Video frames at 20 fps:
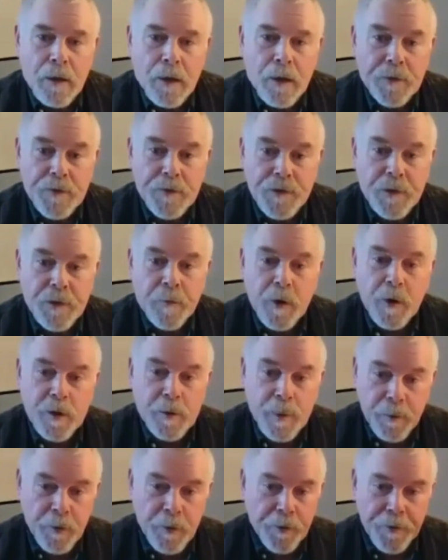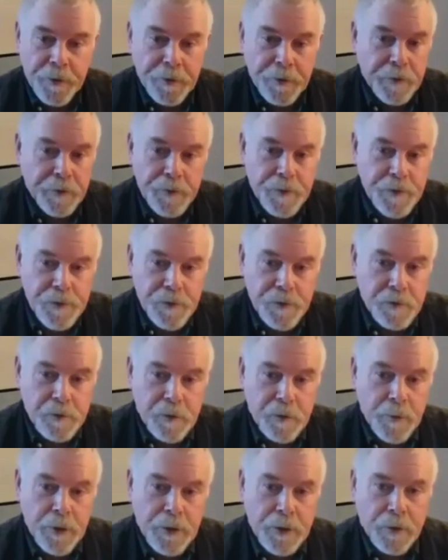And some other people think that this is
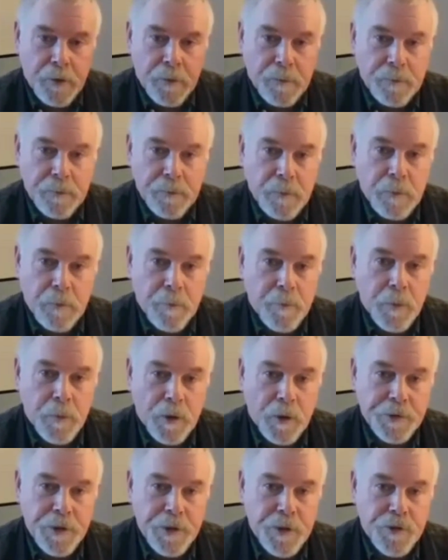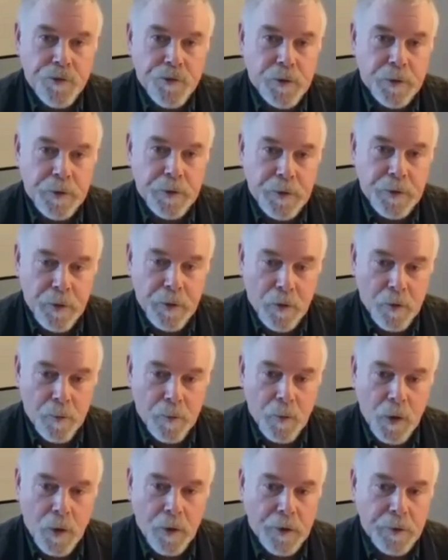going to be a multi-trillion-dollar
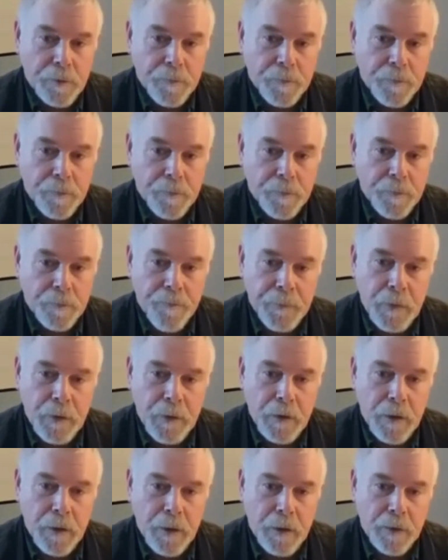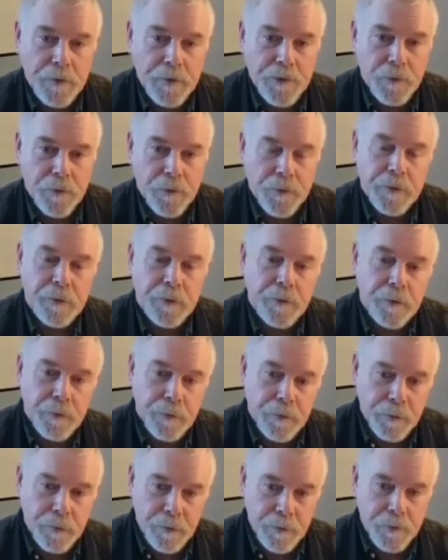market. And so
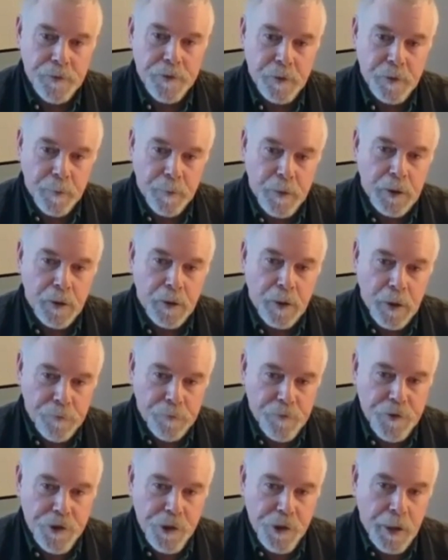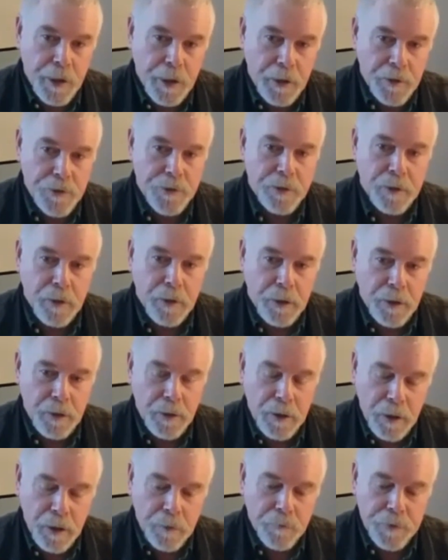there's going to be a lot of change,
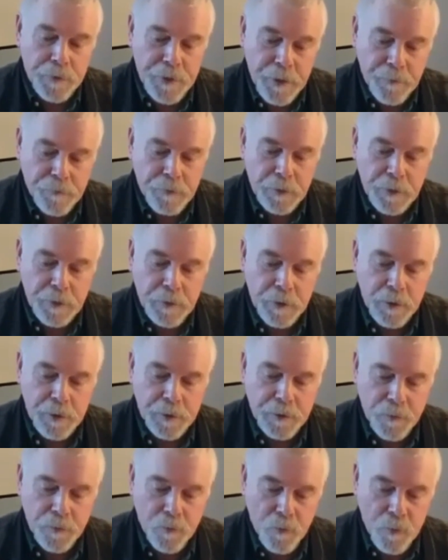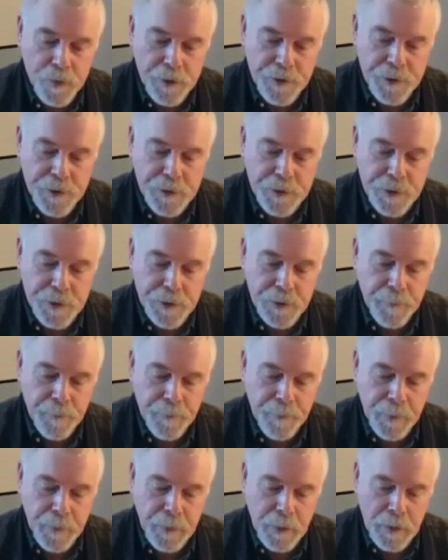and I would definitely look at the risks
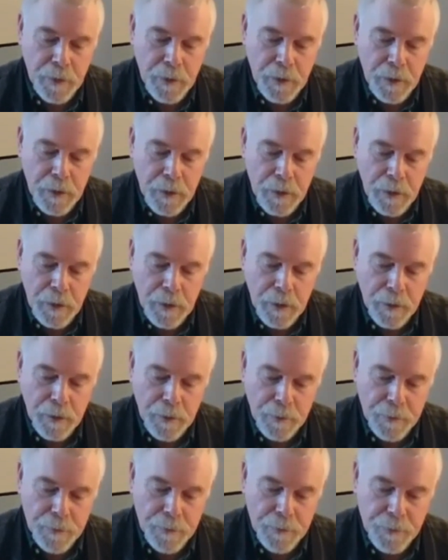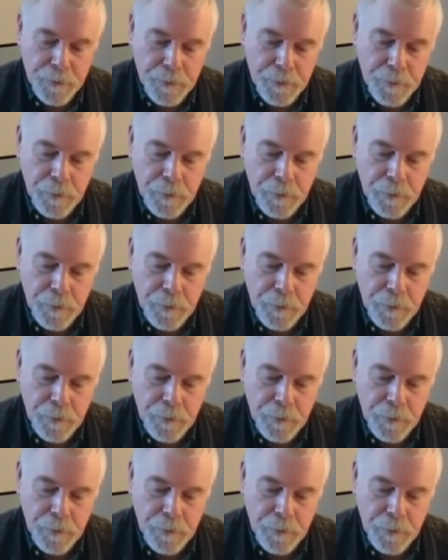and